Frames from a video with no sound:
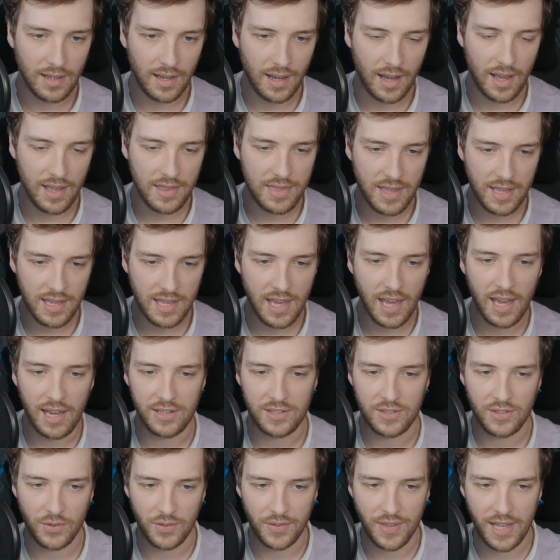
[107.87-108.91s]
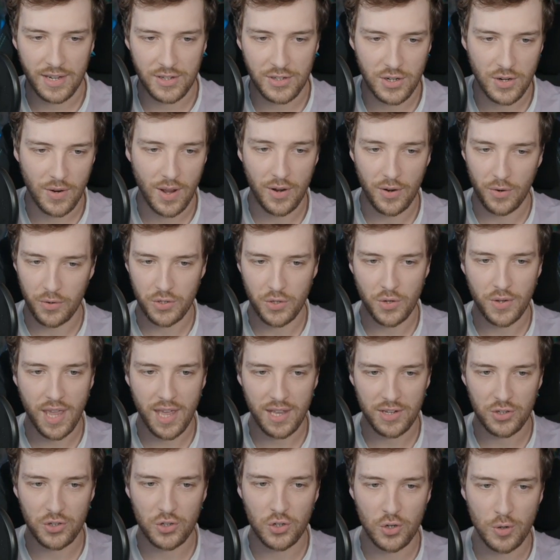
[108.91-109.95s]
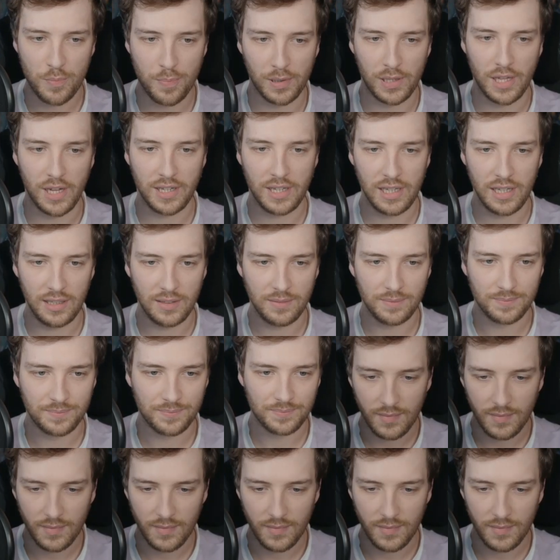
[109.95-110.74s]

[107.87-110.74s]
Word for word: I think, yes, that too. And also get super lucky.